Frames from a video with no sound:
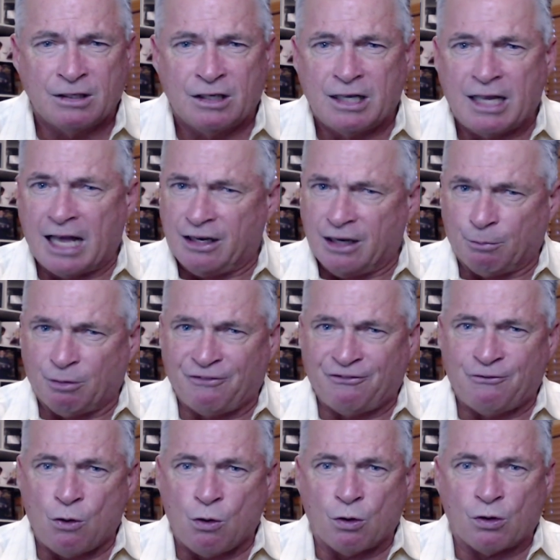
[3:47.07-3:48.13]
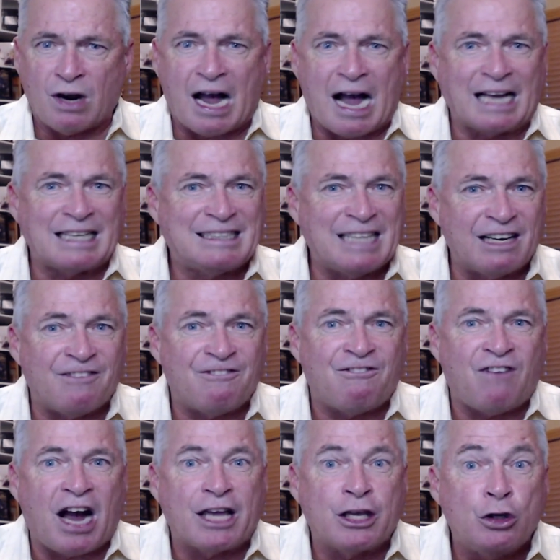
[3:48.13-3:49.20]
And number 4,
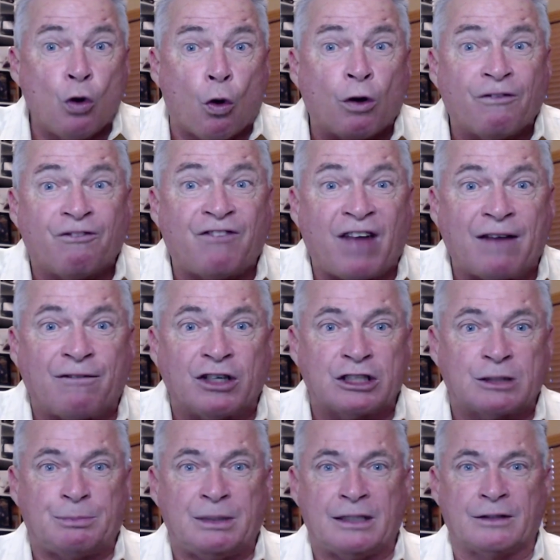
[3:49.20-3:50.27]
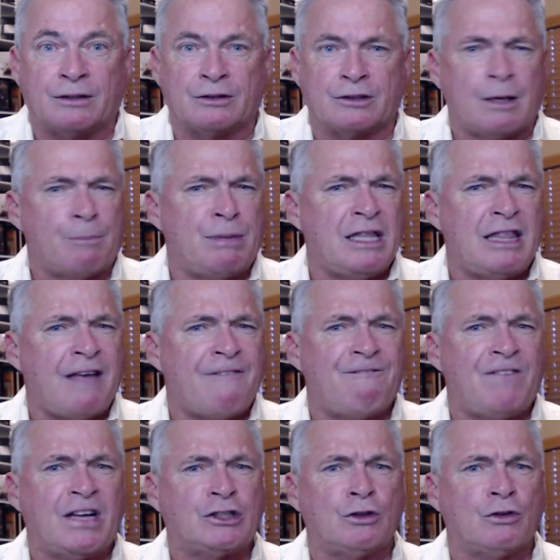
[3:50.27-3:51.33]
identify your favorite speakers, be they
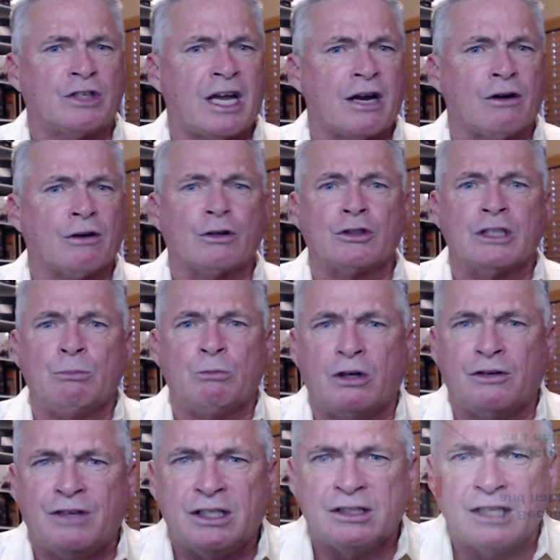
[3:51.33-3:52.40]
fictional characters in movies